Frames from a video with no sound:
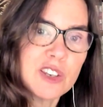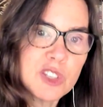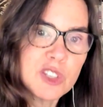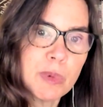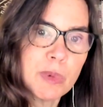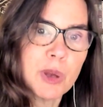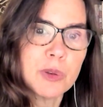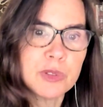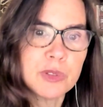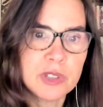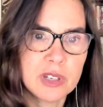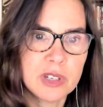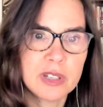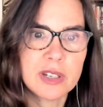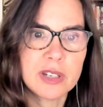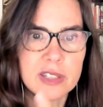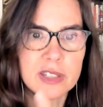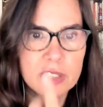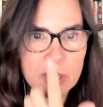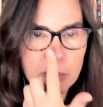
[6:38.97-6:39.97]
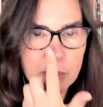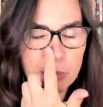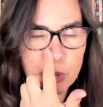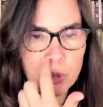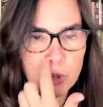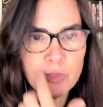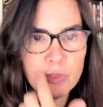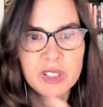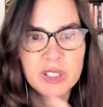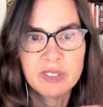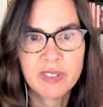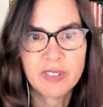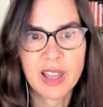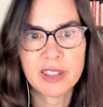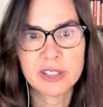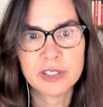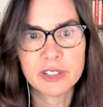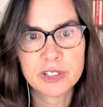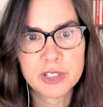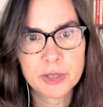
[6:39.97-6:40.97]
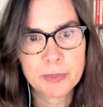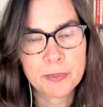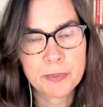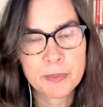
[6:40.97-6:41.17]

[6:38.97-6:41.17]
opposed to just the approval of others,